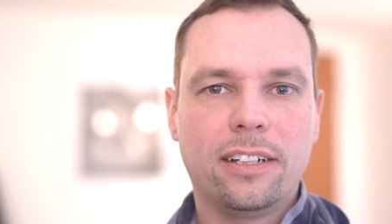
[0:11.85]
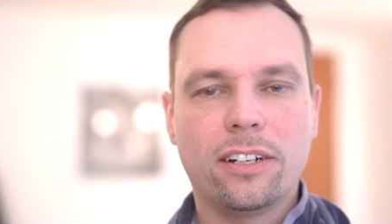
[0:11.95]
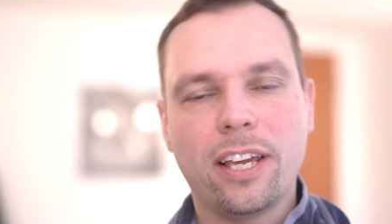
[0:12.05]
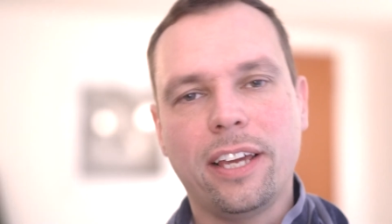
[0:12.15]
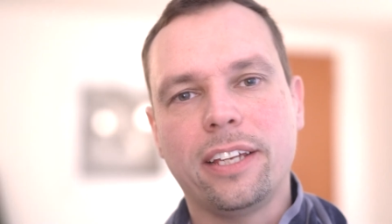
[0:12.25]

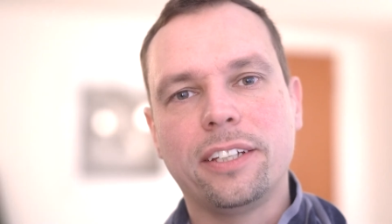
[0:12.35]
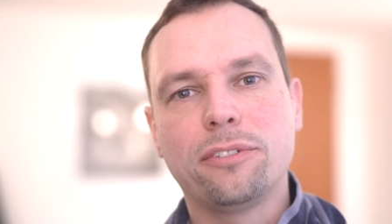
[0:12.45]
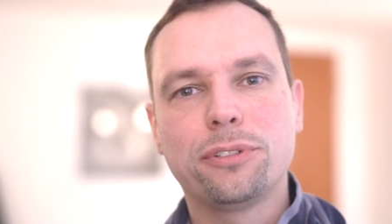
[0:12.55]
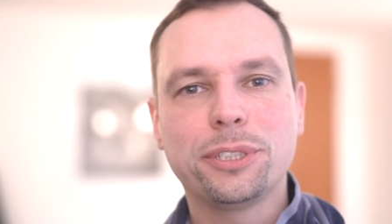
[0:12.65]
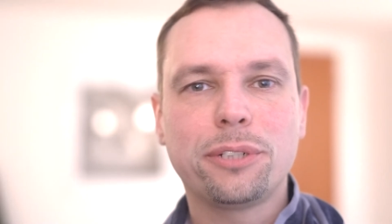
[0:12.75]
Okay,
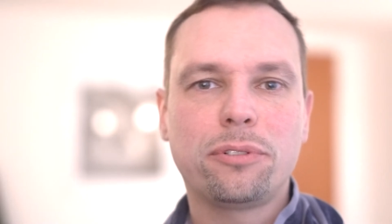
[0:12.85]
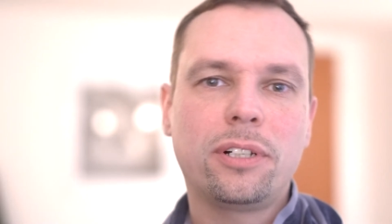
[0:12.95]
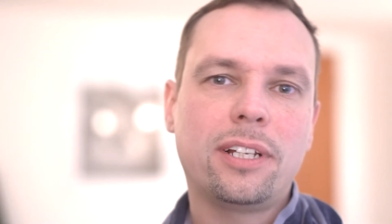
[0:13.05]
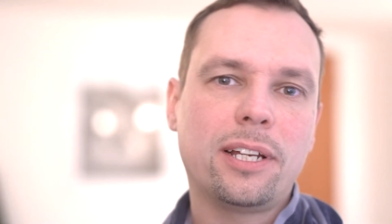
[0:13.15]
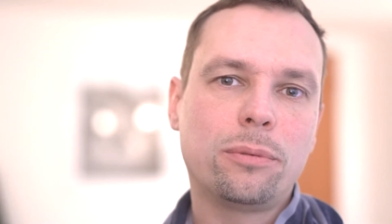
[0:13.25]
first of
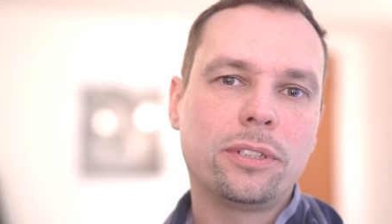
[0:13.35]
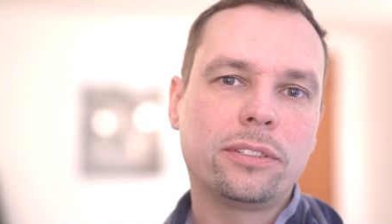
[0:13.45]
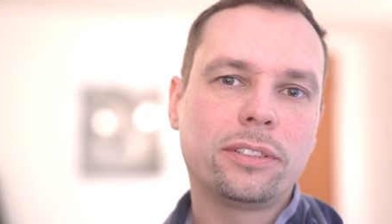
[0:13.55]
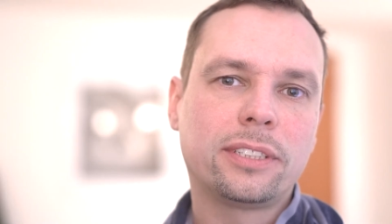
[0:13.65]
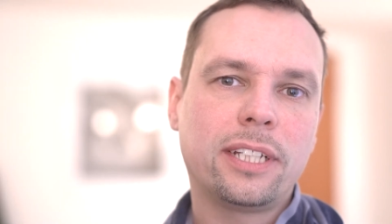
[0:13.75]
all I
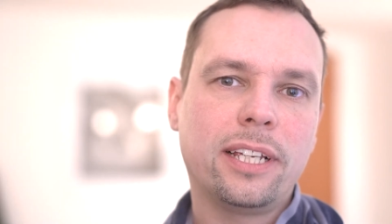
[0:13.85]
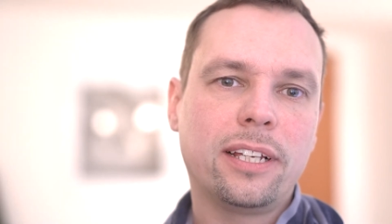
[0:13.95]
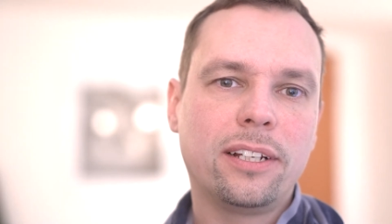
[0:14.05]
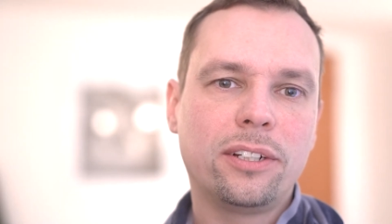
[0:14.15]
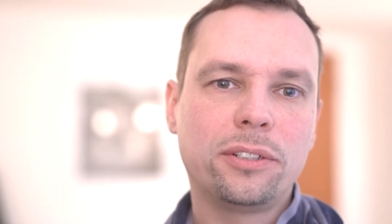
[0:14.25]
want to say
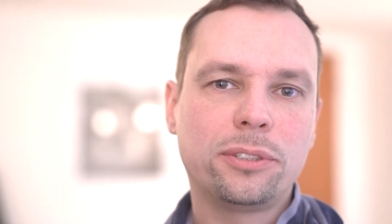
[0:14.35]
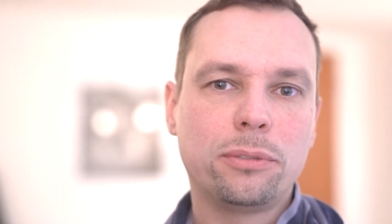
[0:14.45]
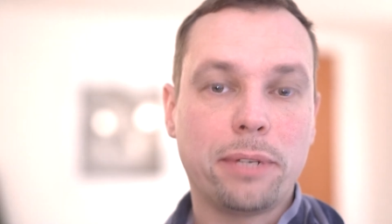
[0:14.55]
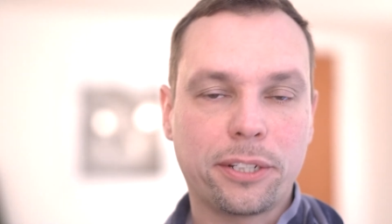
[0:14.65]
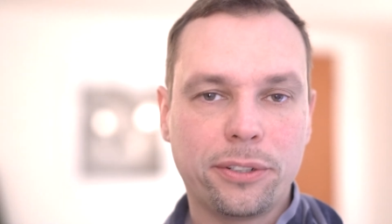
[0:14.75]
hello
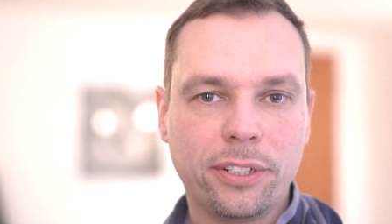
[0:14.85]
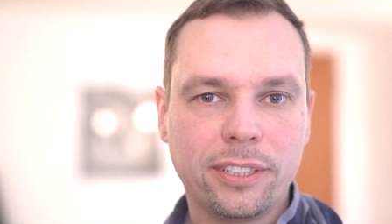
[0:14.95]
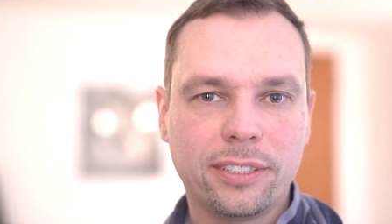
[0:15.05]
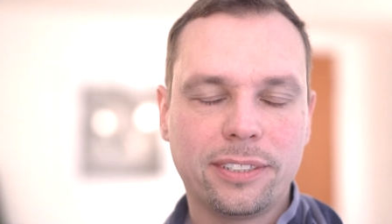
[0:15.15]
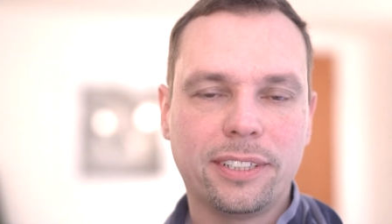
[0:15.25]
to
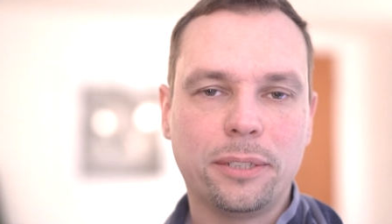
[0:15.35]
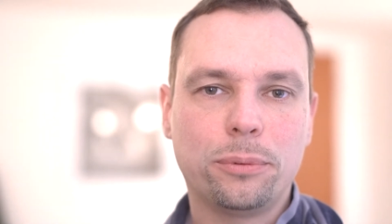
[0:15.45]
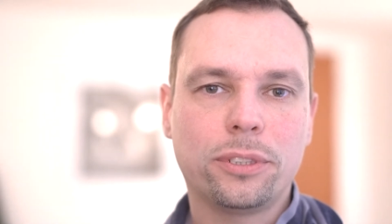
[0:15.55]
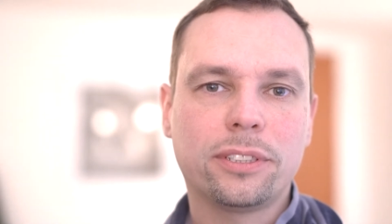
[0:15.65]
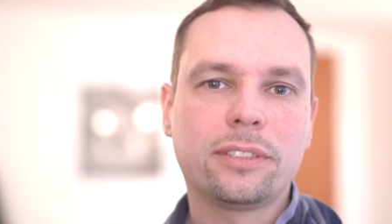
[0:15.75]
McDirt. It
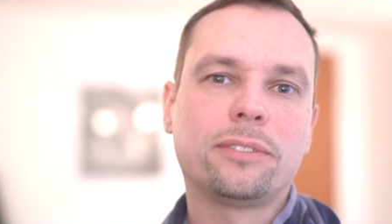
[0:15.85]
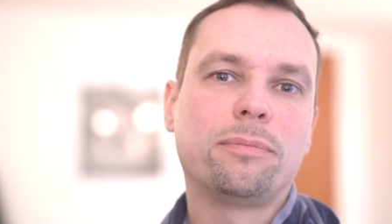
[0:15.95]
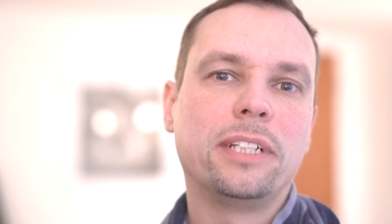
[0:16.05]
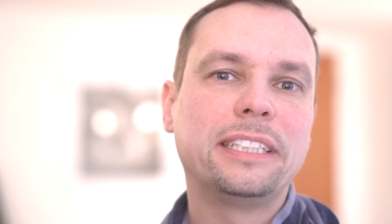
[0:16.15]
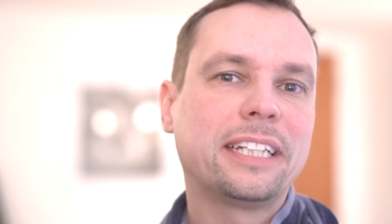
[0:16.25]
was
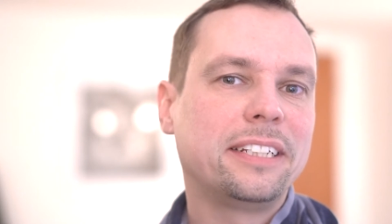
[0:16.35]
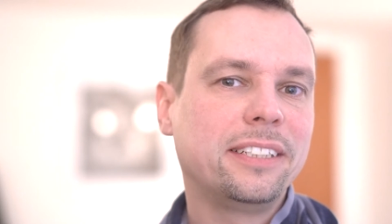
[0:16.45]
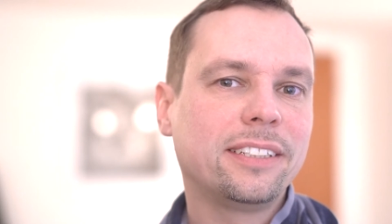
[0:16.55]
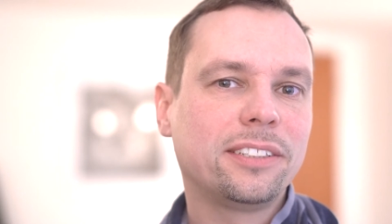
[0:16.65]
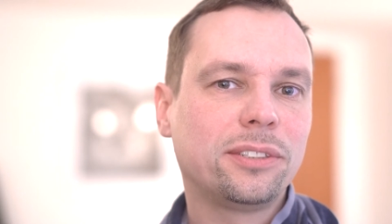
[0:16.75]
his
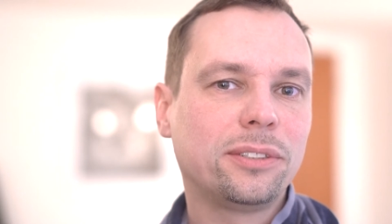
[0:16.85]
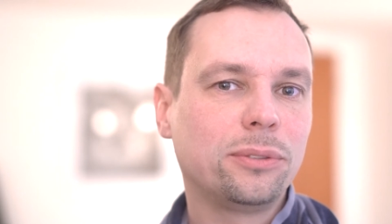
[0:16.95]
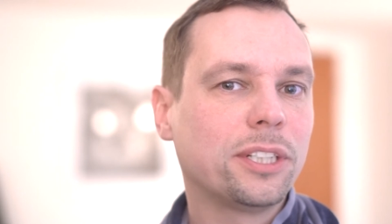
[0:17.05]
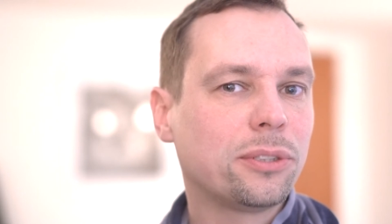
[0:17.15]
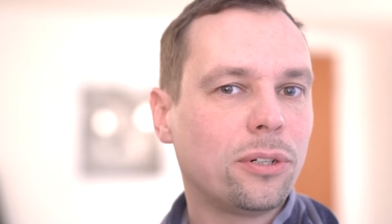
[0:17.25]
idea to
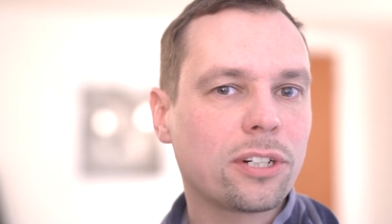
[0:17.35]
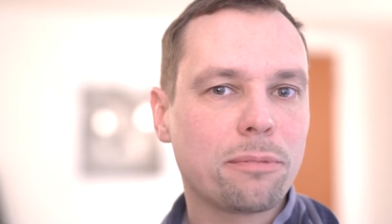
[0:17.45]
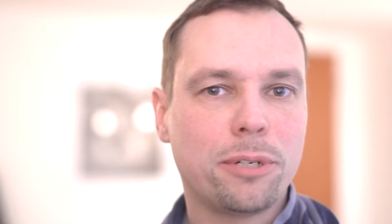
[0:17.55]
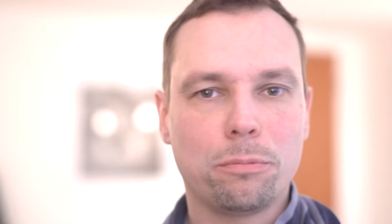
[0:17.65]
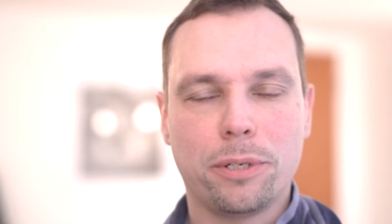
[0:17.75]
do a talk
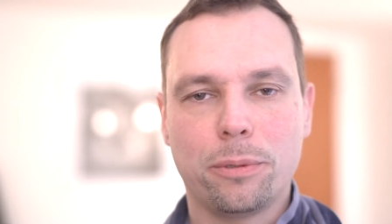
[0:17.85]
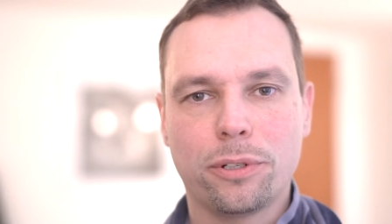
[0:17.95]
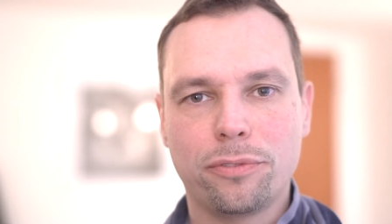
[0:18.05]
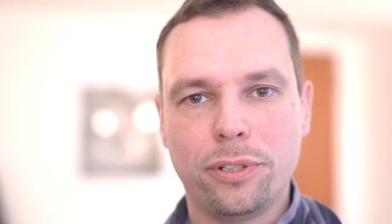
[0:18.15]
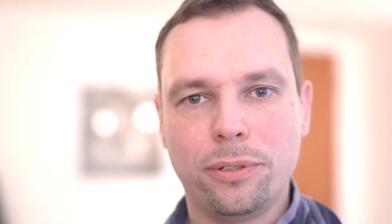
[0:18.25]
about my
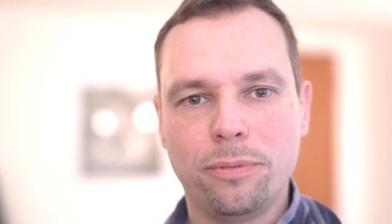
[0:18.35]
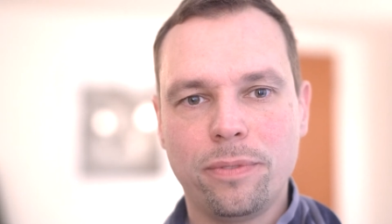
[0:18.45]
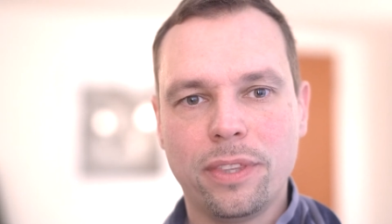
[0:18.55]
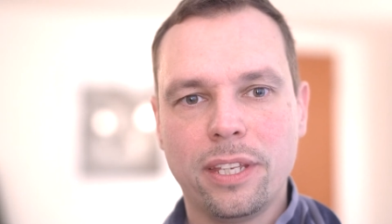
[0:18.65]
workflow.